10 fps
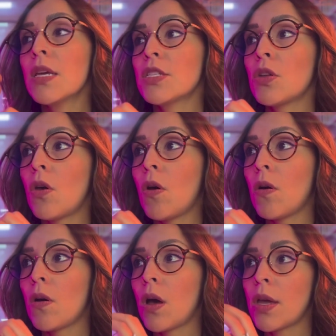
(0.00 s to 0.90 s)

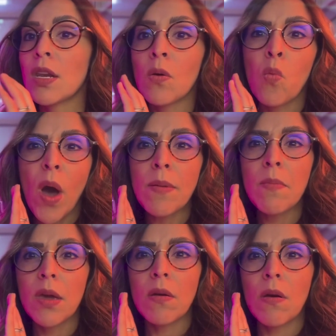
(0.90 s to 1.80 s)
So uh, in a one
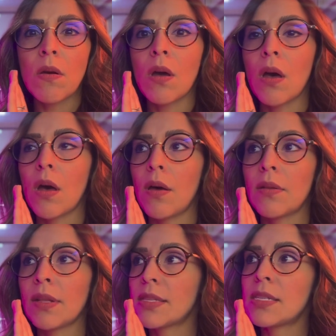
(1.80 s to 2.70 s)
meter, uh,
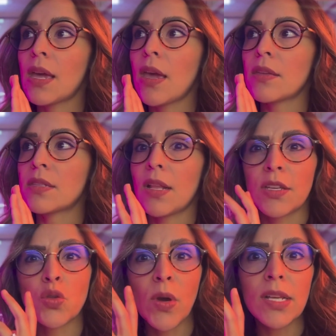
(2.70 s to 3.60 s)
let's say it's a
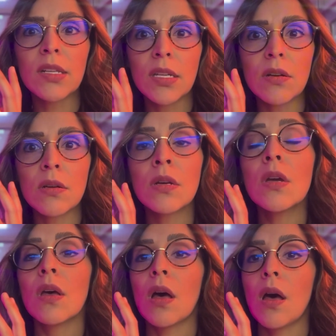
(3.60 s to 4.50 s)
like twenty liter
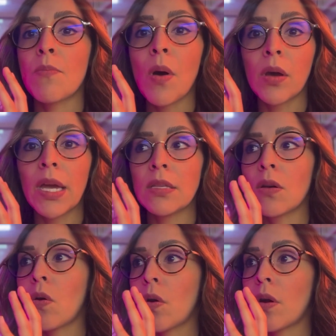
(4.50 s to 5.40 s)
uh, bucket,
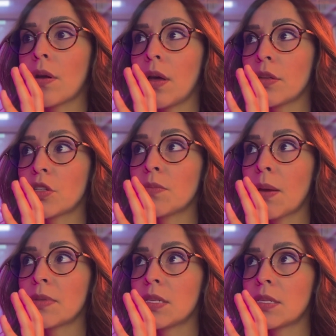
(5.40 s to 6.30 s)
or uh,
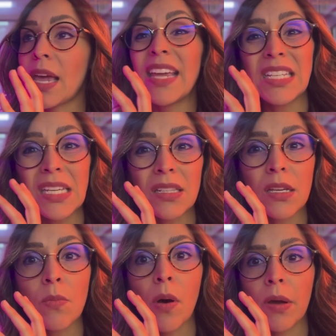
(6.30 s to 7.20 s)
sometimes it's eighteen
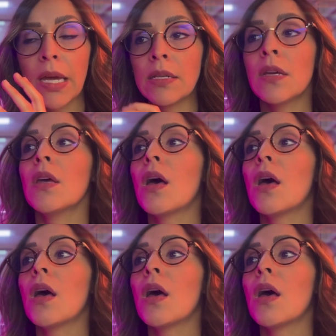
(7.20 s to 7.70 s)
liter bucket.